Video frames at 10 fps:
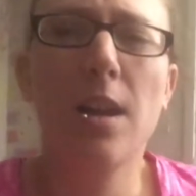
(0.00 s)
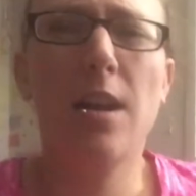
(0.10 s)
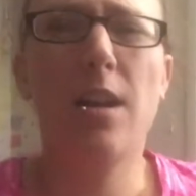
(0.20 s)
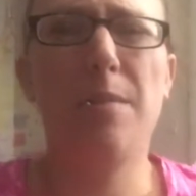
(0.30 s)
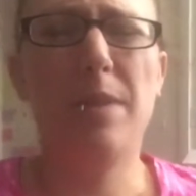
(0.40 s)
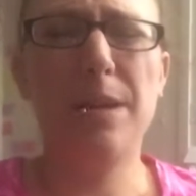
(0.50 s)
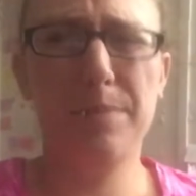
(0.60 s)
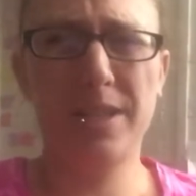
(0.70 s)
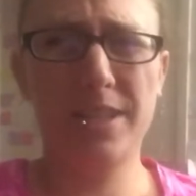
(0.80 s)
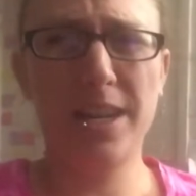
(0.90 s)
I'm
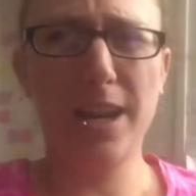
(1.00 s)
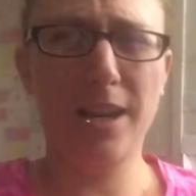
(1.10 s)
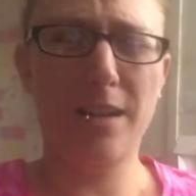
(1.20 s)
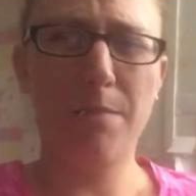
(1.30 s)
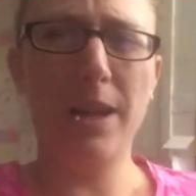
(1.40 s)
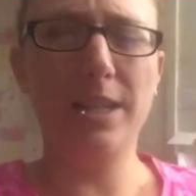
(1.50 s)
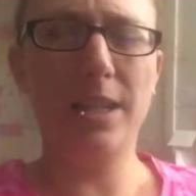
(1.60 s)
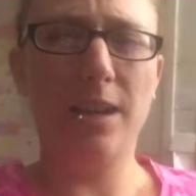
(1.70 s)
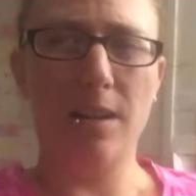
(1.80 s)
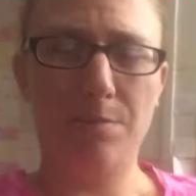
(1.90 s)
just standing and
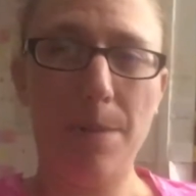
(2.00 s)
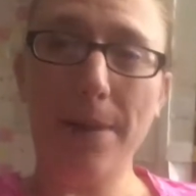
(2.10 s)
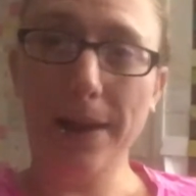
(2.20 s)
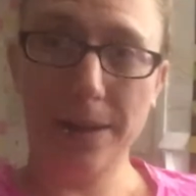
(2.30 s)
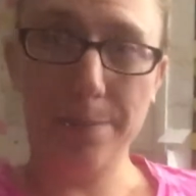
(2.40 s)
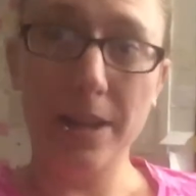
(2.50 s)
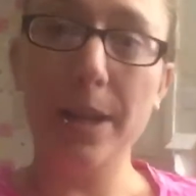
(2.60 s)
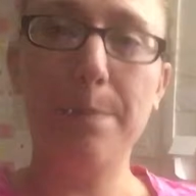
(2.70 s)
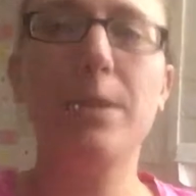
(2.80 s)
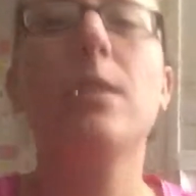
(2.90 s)
pacing because my back and my
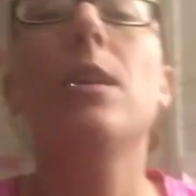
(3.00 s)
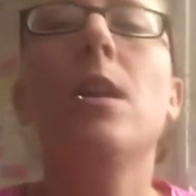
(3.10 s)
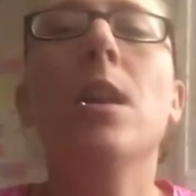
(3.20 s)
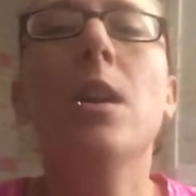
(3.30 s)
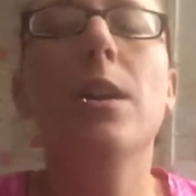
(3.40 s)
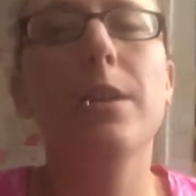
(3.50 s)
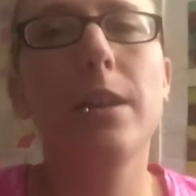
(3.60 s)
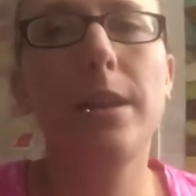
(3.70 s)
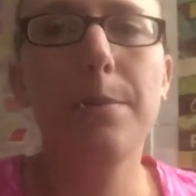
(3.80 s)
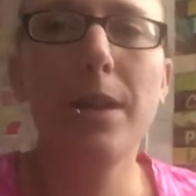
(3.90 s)
hips are
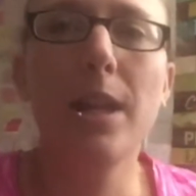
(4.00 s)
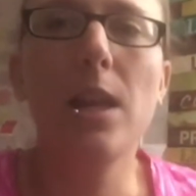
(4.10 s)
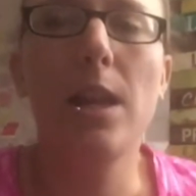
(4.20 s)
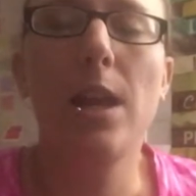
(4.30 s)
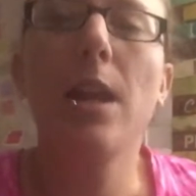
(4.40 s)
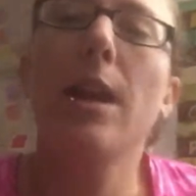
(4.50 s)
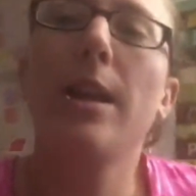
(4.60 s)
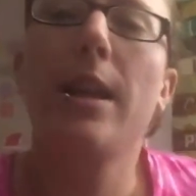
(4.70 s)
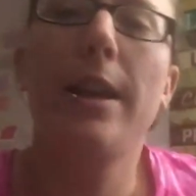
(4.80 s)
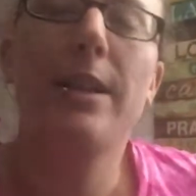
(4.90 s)
killing me
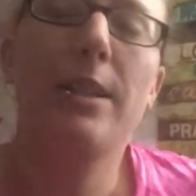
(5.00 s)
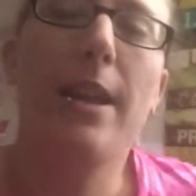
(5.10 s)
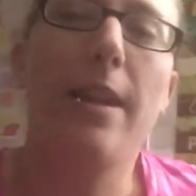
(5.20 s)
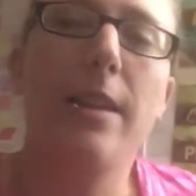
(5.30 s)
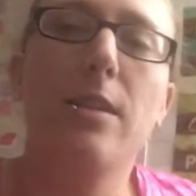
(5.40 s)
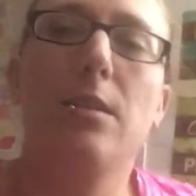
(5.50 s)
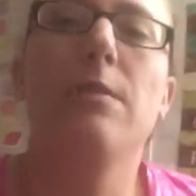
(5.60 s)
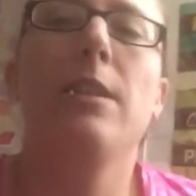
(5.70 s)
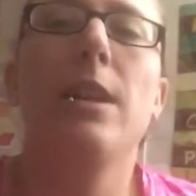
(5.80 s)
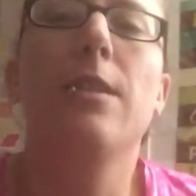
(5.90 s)
and I just can't lay still
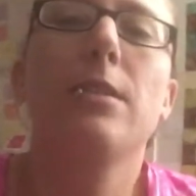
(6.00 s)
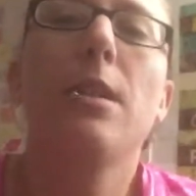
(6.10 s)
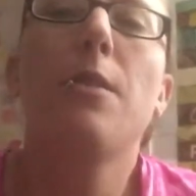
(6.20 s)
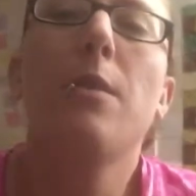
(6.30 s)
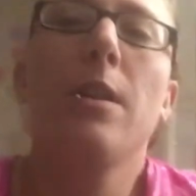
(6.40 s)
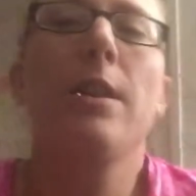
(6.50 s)
right now, so